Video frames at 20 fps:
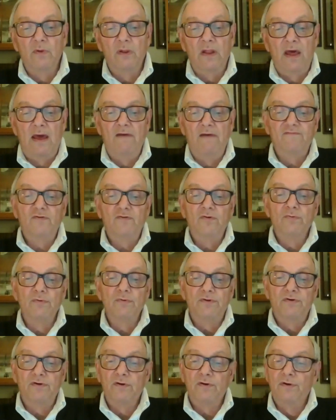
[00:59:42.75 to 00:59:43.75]
will have to
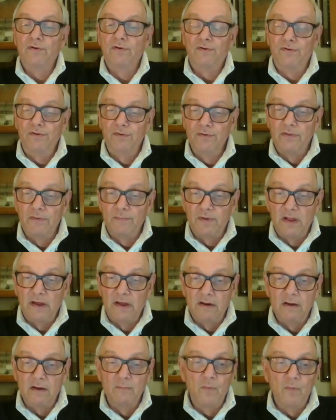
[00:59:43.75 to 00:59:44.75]
return to the
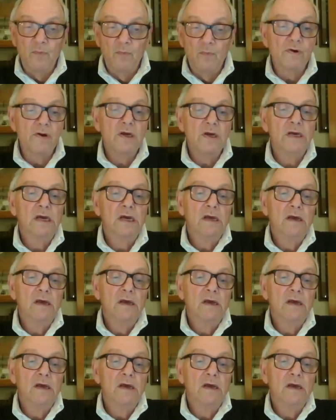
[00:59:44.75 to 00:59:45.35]
planning board